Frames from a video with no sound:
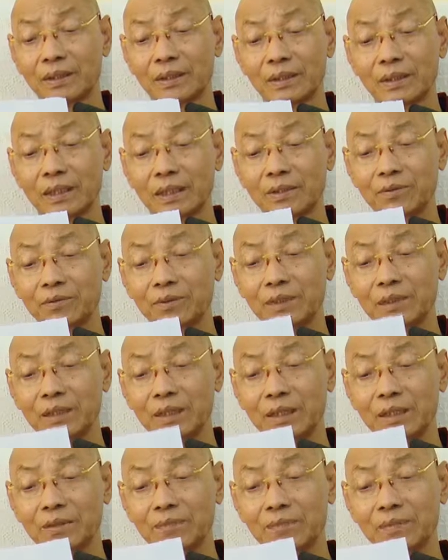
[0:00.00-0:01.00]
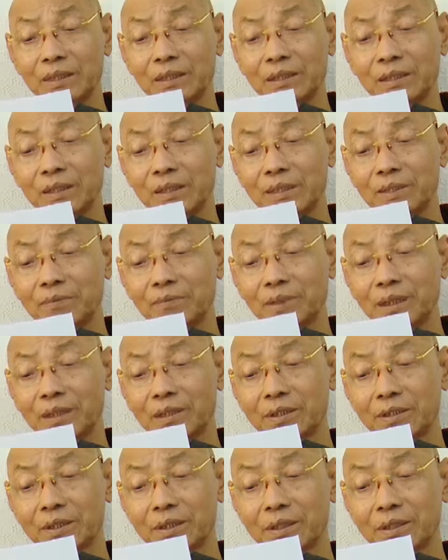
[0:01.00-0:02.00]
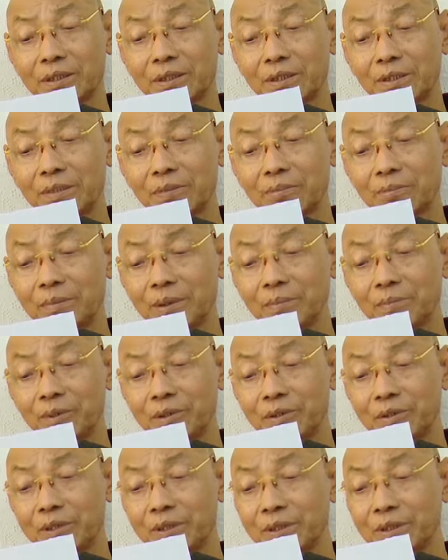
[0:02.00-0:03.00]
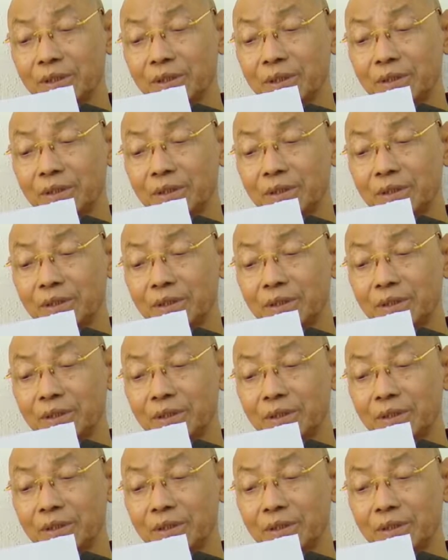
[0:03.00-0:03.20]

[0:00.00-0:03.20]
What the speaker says: can we admit the functions of memory